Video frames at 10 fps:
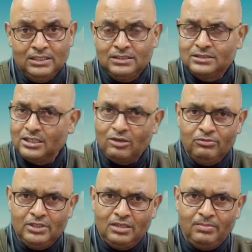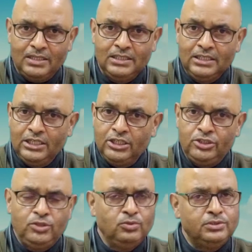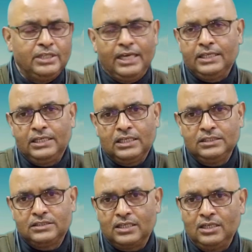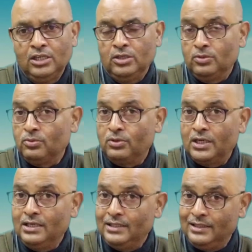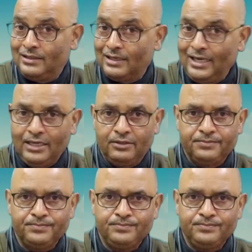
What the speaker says: surrounded by a huge agricultural rural hinterland.